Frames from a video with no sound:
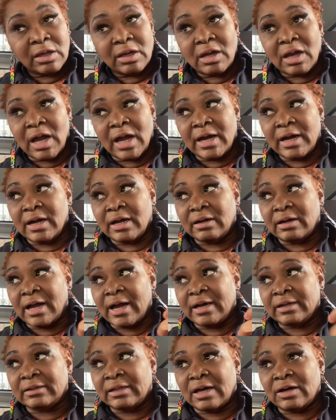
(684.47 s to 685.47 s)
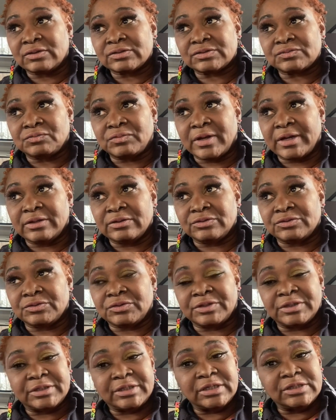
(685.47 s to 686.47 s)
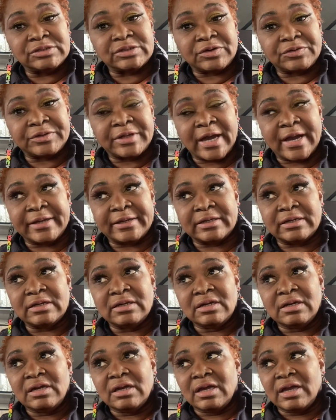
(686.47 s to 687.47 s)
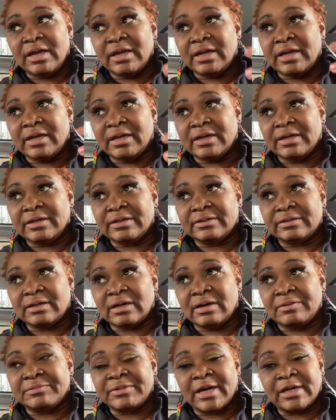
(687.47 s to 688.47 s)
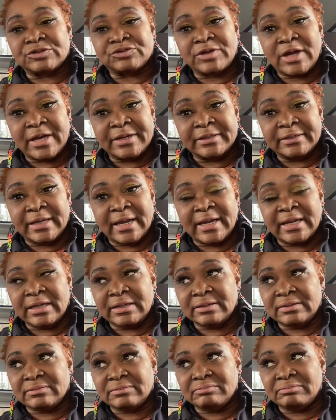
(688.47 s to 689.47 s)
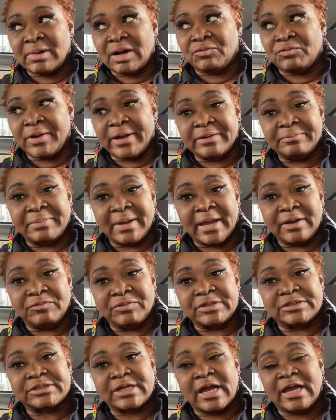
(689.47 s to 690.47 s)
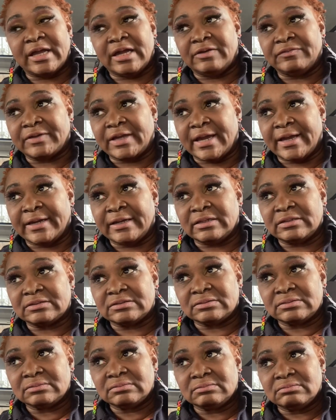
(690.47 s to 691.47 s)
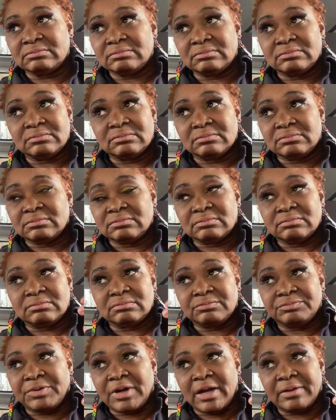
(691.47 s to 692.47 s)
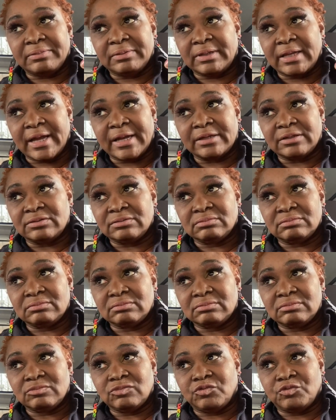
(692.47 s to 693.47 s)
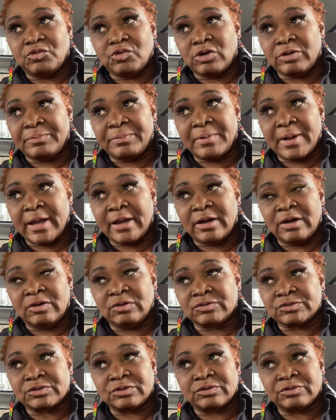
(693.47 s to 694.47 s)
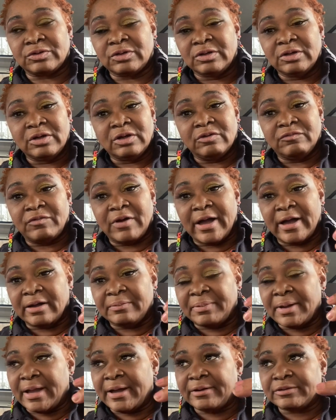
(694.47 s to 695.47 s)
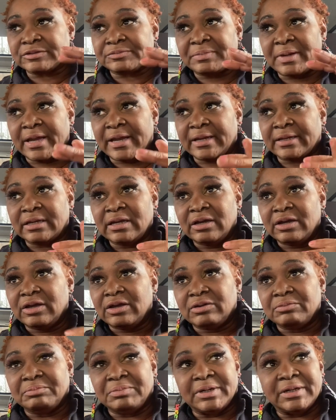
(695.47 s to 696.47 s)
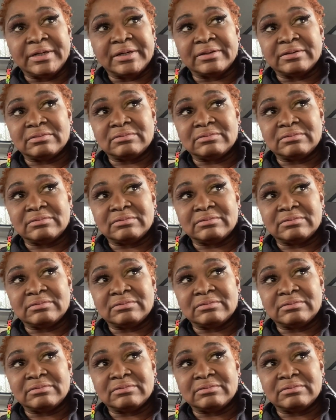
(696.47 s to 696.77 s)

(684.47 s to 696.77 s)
I lost weight during the keto diet, and I'm not trying to gain my weight back, which I have gained probably like 4 pounds or 5 pounds back, but